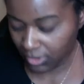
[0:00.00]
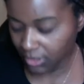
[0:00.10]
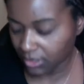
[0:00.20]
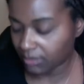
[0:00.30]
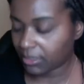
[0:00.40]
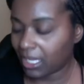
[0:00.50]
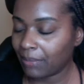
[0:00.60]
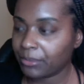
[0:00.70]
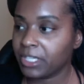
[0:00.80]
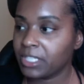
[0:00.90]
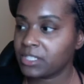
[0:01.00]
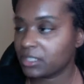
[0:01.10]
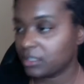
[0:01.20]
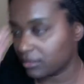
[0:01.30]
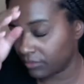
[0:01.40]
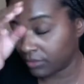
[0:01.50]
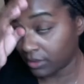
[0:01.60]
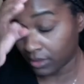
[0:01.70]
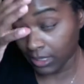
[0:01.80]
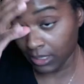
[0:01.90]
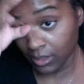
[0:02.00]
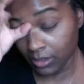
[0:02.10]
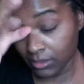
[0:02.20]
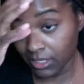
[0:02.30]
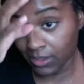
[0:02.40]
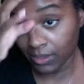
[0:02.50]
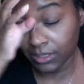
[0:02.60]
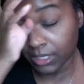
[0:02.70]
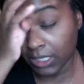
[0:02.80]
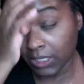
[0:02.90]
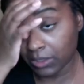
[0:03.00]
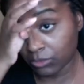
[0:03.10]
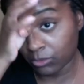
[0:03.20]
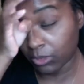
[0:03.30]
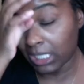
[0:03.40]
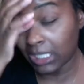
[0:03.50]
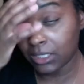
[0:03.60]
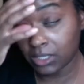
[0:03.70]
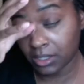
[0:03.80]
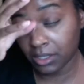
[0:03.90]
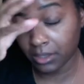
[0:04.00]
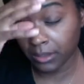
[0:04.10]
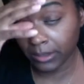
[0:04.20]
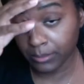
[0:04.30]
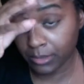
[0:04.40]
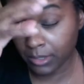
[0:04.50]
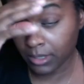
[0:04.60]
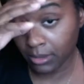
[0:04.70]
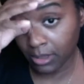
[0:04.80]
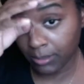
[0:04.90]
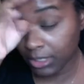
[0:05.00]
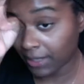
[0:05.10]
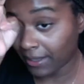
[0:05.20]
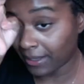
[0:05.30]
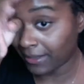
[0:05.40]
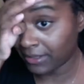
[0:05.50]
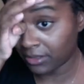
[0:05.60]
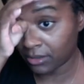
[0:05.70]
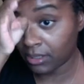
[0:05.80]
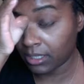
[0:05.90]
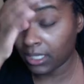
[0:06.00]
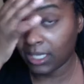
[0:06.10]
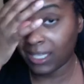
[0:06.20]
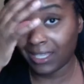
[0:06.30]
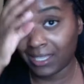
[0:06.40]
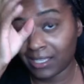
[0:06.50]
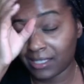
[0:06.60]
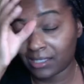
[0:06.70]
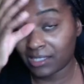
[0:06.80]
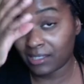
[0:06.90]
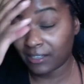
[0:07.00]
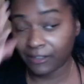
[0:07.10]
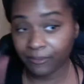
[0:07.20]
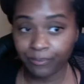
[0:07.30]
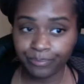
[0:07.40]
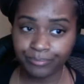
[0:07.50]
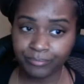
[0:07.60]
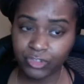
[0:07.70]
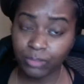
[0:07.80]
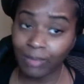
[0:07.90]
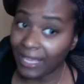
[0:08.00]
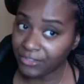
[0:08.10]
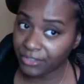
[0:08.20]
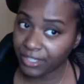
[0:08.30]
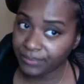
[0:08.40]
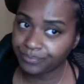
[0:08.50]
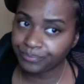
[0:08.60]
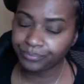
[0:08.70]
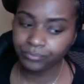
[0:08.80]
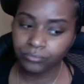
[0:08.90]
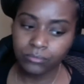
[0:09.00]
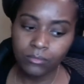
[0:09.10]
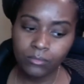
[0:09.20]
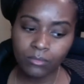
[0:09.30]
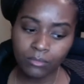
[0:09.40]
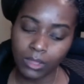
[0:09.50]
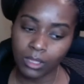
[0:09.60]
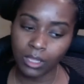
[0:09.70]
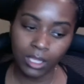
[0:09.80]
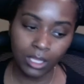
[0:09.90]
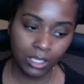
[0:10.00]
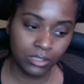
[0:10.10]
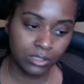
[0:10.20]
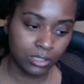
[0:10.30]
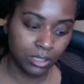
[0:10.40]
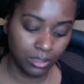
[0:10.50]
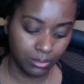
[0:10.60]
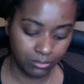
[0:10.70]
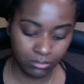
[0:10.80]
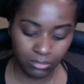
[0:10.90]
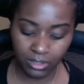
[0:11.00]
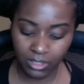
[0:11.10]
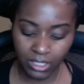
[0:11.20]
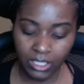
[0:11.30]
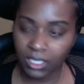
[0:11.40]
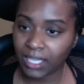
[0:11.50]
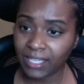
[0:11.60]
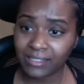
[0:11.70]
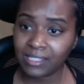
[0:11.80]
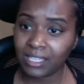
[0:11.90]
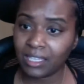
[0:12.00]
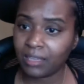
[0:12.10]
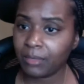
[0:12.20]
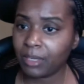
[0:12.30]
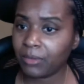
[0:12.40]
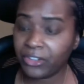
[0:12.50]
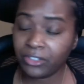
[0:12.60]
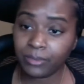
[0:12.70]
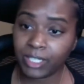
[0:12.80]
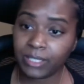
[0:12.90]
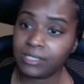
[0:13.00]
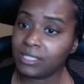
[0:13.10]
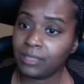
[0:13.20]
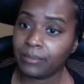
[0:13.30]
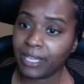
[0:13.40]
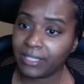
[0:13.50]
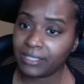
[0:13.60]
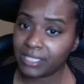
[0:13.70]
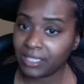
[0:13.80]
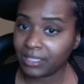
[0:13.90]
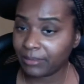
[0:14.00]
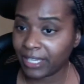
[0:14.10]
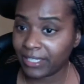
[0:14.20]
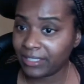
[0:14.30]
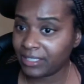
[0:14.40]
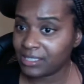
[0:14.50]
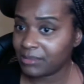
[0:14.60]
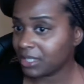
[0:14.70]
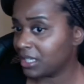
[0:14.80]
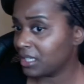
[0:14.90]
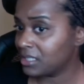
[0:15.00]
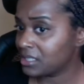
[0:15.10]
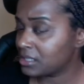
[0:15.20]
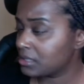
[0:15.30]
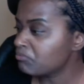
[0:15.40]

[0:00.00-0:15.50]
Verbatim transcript: Um, comprehensive tarot deck of numerology and um, Kabbalah and um, gematria. And um, and I can say that I'm not worried about it, stealing my, stealing my ideas because